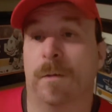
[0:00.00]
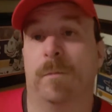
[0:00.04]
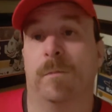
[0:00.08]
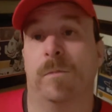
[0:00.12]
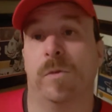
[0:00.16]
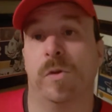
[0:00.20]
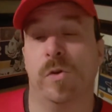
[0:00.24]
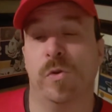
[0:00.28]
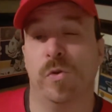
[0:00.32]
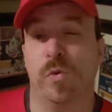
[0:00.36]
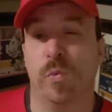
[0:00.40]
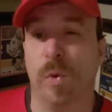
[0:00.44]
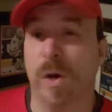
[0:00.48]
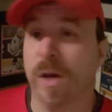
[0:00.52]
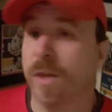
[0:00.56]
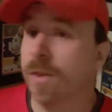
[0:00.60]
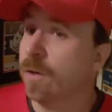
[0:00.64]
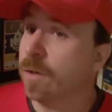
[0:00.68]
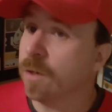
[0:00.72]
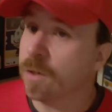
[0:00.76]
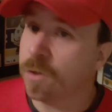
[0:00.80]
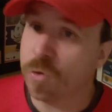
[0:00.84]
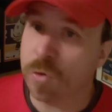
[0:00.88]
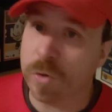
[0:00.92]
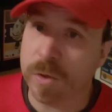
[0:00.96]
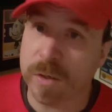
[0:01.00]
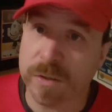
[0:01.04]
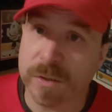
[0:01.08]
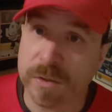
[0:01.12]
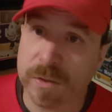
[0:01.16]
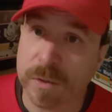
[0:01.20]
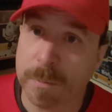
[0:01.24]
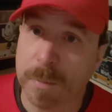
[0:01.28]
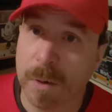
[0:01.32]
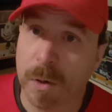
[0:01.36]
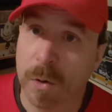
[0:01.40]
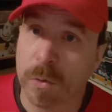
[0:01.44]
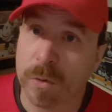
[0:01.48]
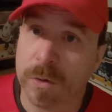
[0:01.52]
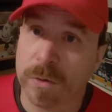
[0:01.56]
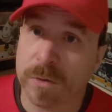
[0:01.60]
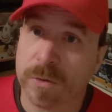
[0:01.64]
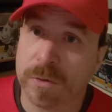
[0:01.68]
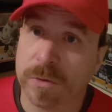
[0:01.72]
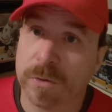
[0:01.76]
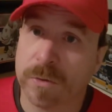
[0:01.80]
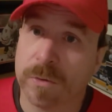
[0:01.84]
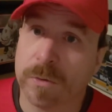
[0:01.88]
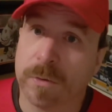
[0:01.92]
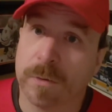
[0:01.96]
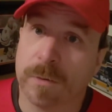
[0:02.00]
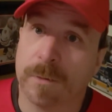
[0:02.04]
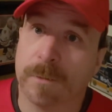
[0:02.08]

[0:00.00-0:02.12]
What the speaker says: you know, the way that he treats his opponents.